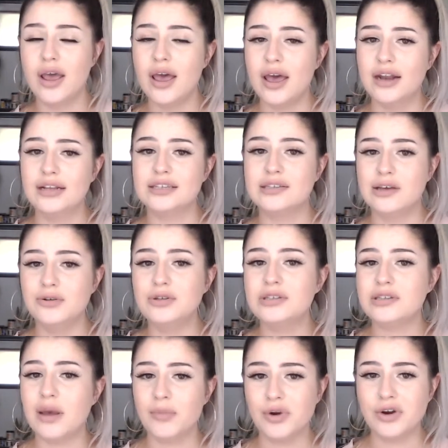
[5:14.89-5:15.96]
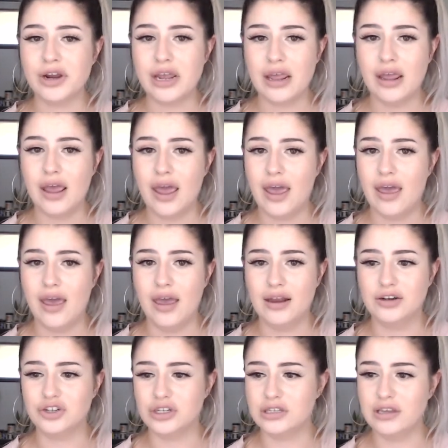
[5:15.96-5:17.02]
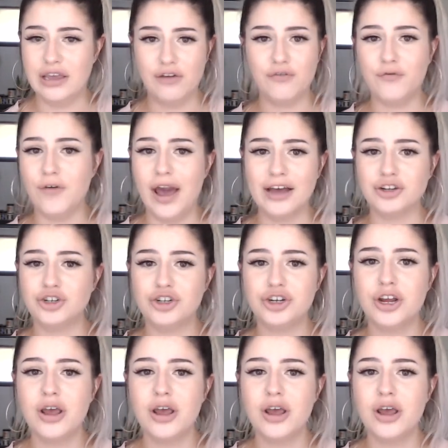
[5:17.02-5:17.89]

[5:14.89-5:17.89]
It is so summery and just like fresh.